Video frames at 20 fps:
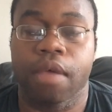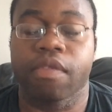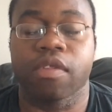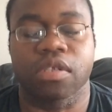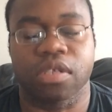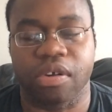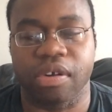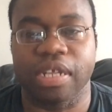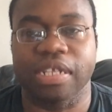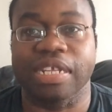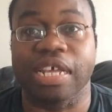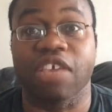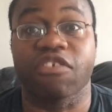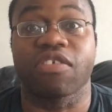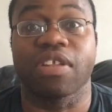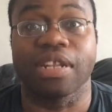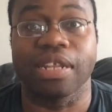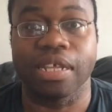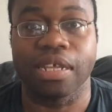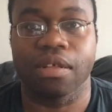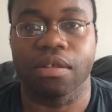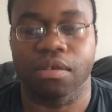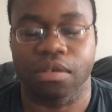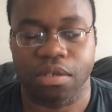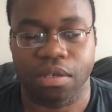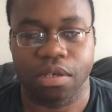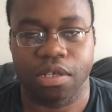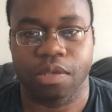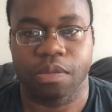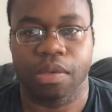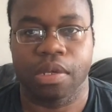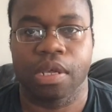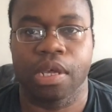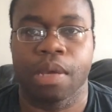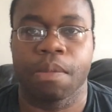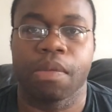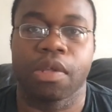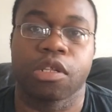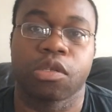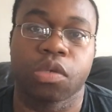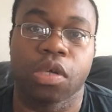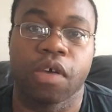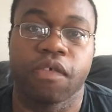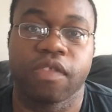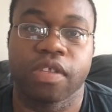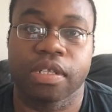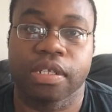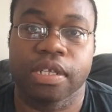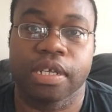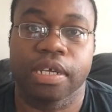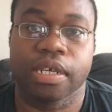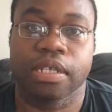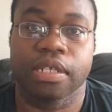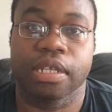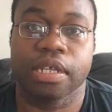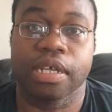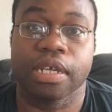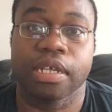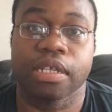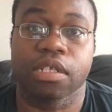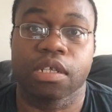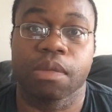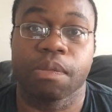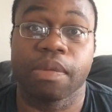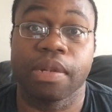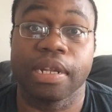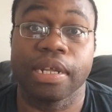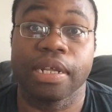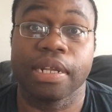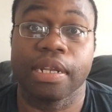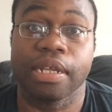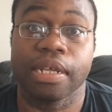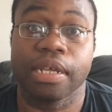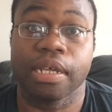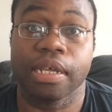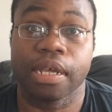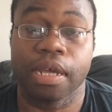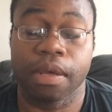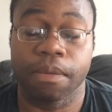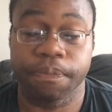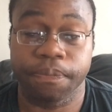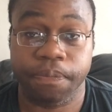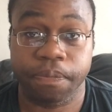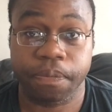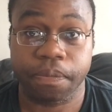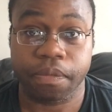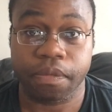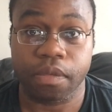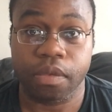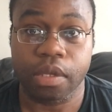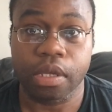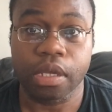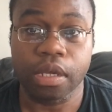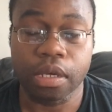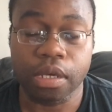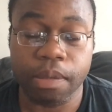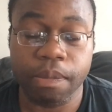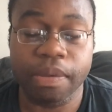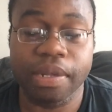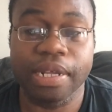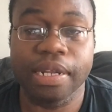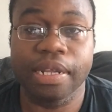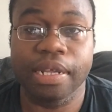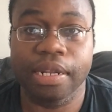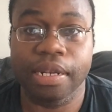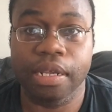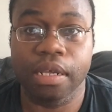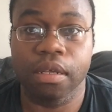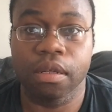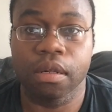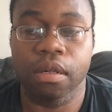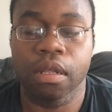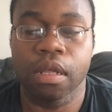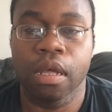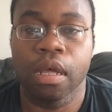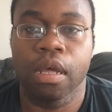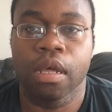Sorry, it's actually legal, excuse me. But the 12 to 6 is completely illegal.